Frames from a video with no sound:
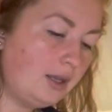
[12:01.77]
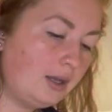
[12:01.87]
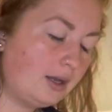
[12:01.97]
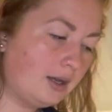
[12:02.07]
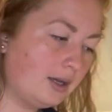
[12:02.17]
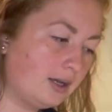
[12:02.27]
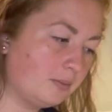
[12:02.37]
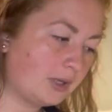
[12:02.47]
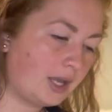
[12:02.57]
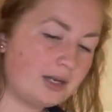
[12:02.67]

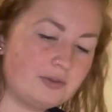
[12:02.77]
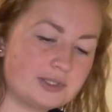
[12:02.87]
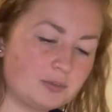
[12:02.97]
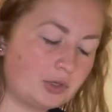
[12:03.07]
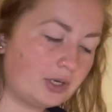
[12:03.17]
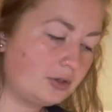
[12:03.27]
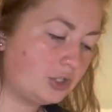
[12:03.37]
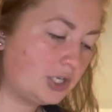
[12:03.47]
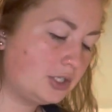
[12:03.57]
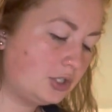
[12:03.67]
um, kind of a similar
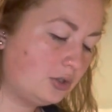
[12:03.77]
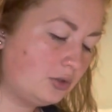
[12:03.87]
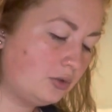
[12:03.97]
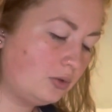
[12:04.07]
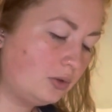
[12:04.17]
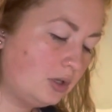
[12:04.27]
energy to